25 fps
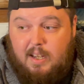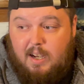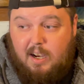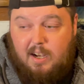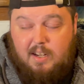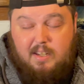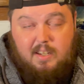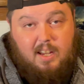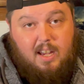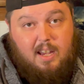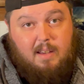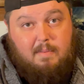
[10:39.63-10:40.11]
I
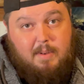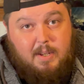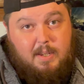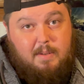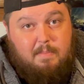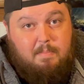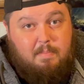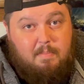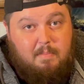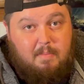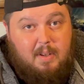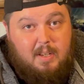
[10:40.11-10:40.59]
see him as
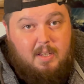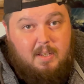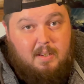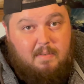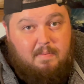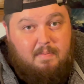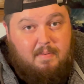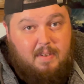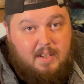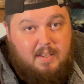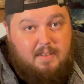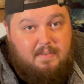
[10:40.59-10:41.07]

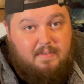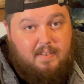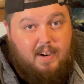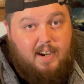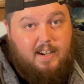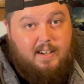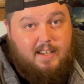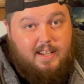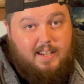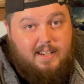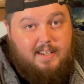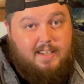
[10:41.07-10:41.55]
a
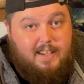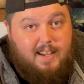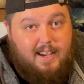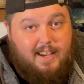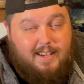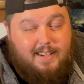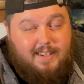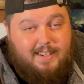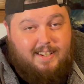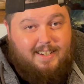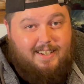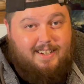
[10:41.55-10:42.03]
friend these
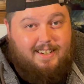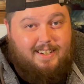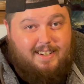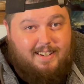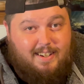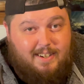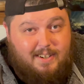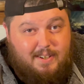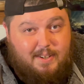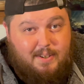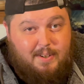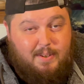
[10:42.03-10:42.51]
days,
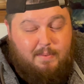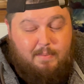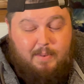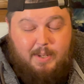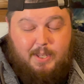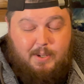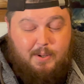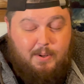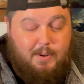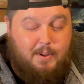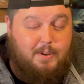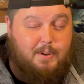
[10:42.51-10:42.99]
because we
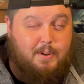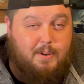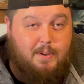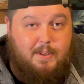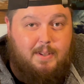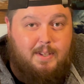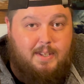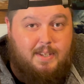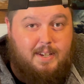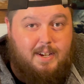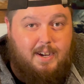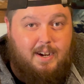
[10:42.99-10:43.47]
talk all
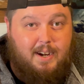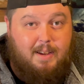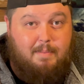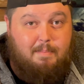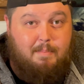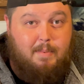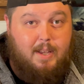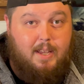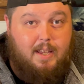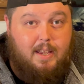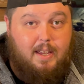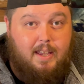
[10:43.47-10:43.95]
the time.
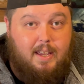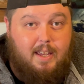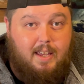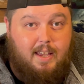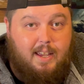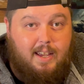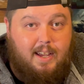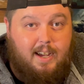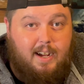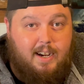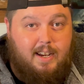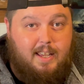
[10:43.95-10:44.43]

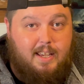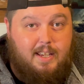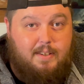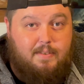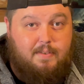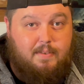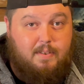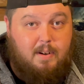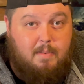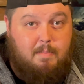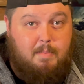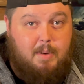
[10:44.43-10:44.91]
And he's
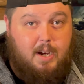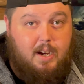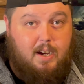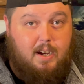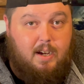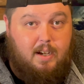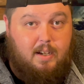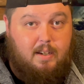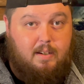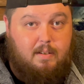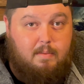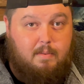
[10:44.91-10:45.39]
from
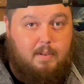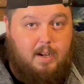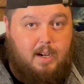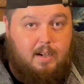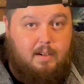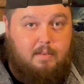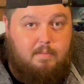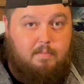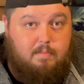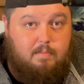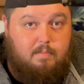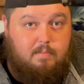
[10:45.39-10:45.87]

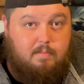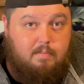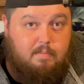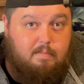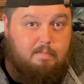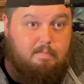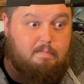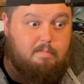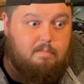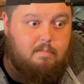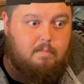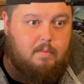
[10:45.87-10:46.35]
well,
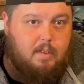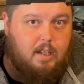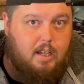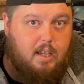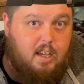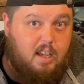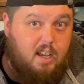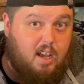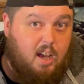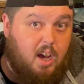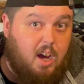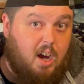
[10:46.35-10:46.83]

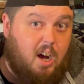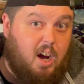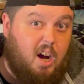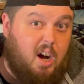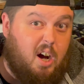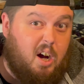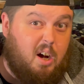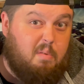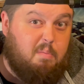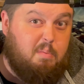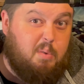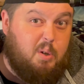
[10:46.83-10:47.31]

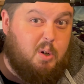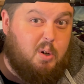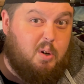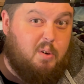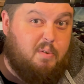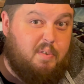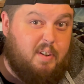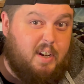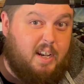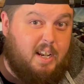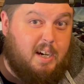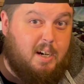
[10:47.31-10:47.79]
up
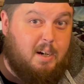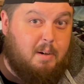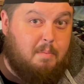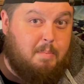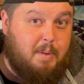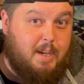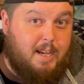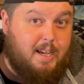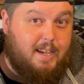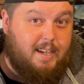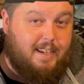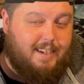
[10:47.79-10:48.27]
north a little
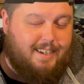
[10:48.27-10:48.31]
bit.